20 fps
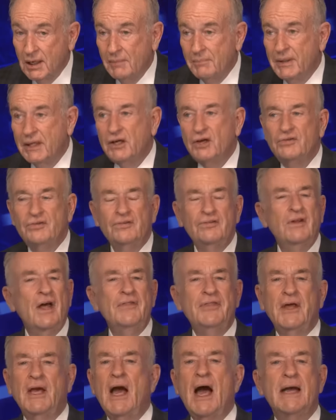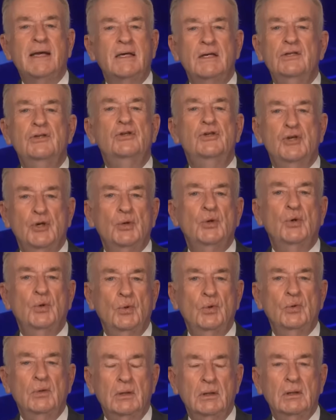because there's nothing I can
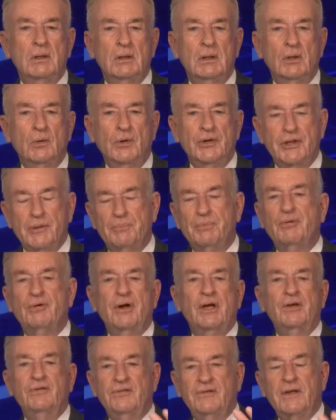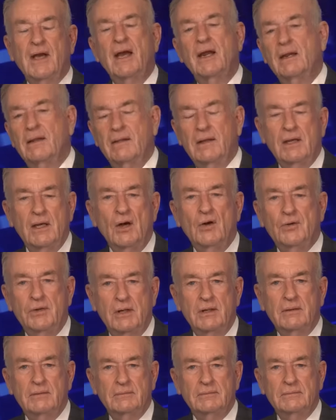do with a pre-State of the
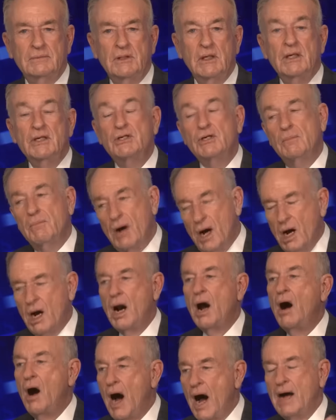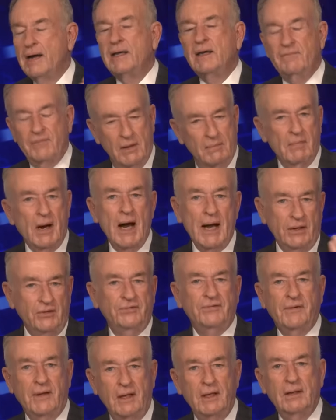Union. Tomorrow, I'll give you my
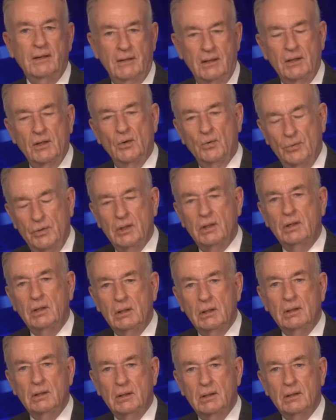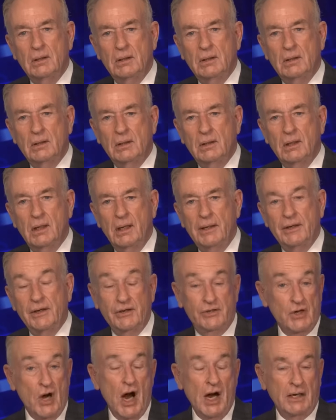State of the Union in
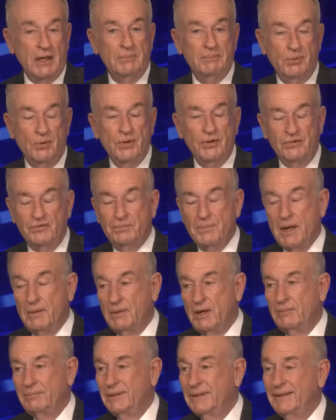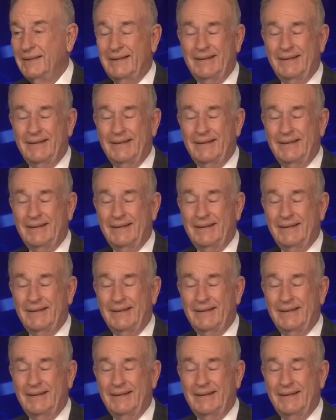the talking points memo, but